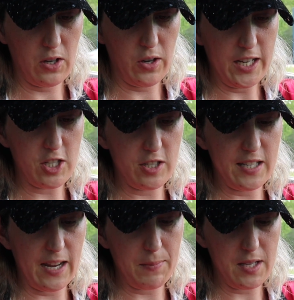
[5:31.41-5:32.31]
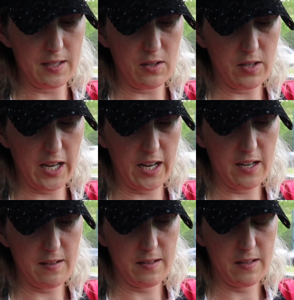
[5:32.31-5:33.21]
Oh, I can just tap this. Okay.
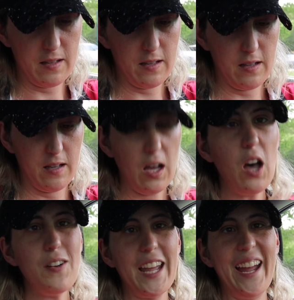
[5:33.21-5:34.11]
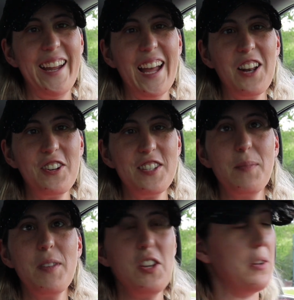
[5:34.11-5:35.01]
Okay, I learned
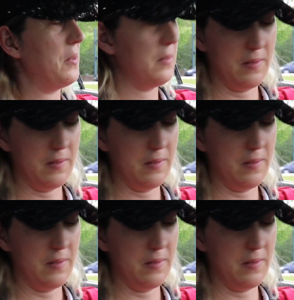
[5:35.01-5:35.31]
something new.